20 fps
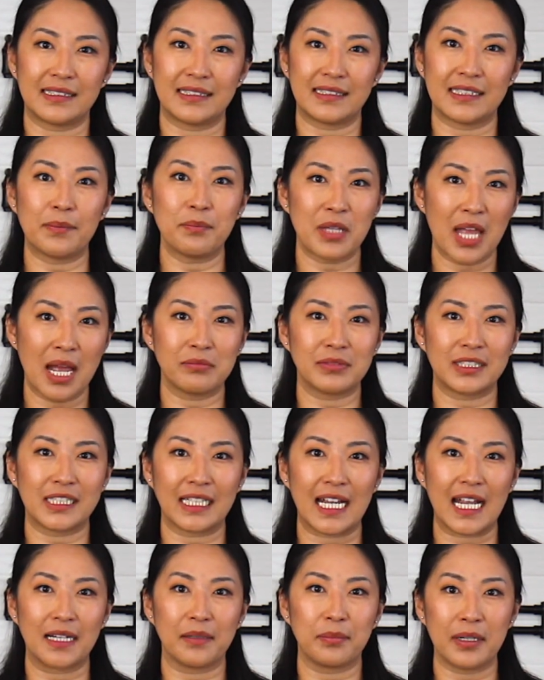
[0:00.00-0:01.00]
sometimes
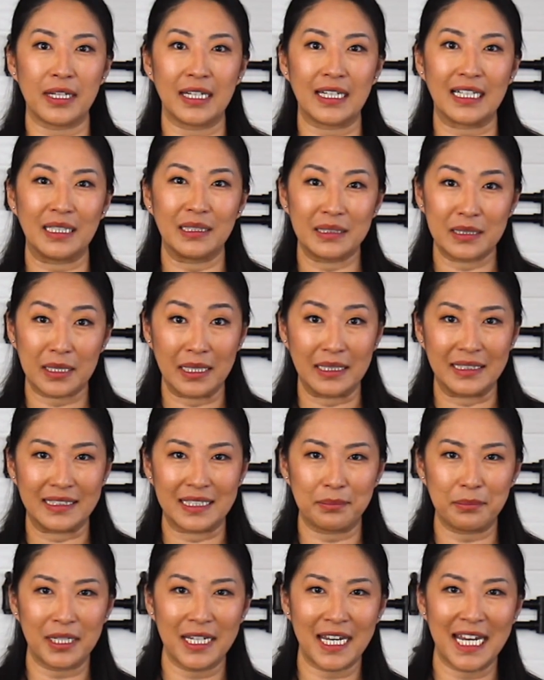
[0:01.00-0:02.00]
it can be
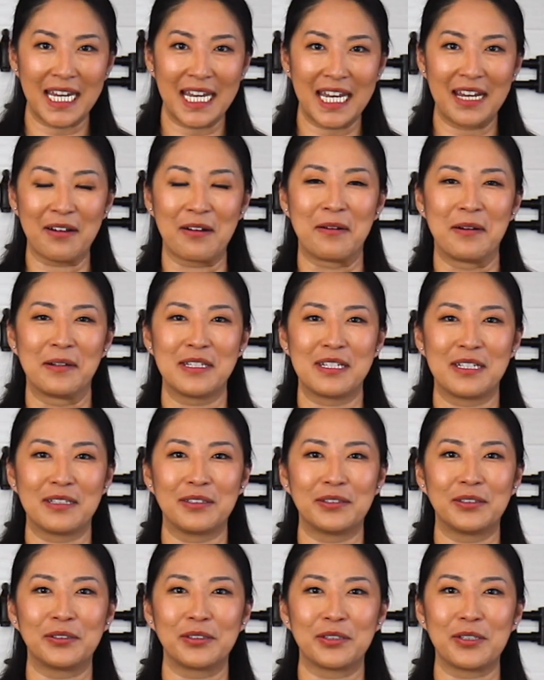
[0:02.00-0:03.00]
intimidating
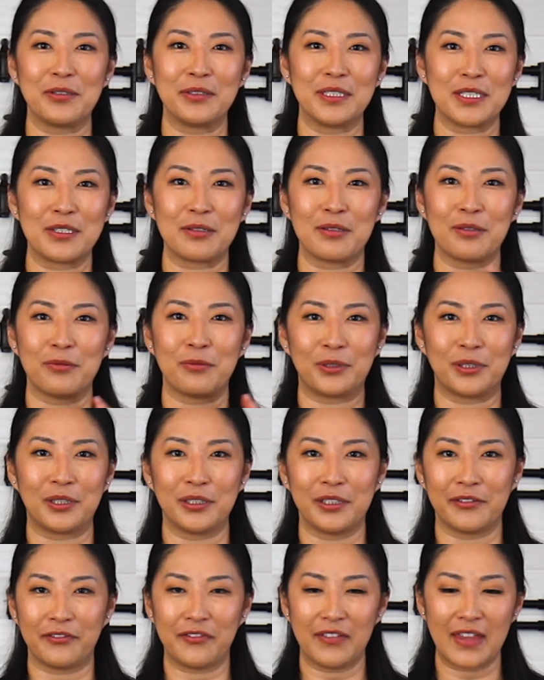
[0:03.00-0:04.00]
to go into the
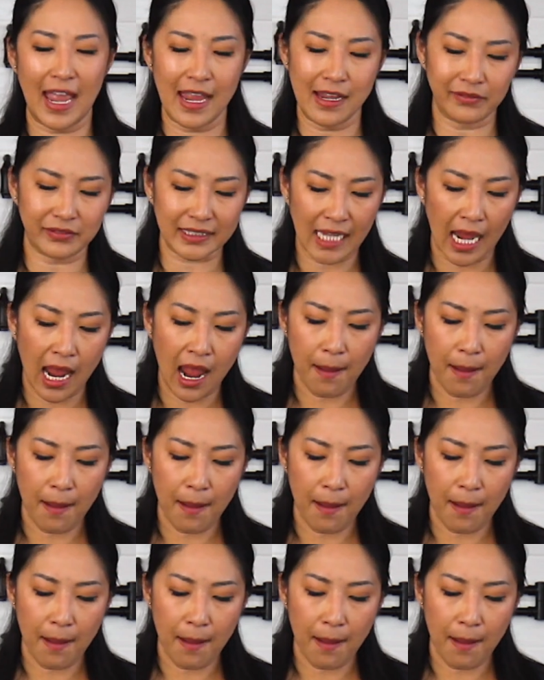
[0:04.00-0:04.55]
world of knives.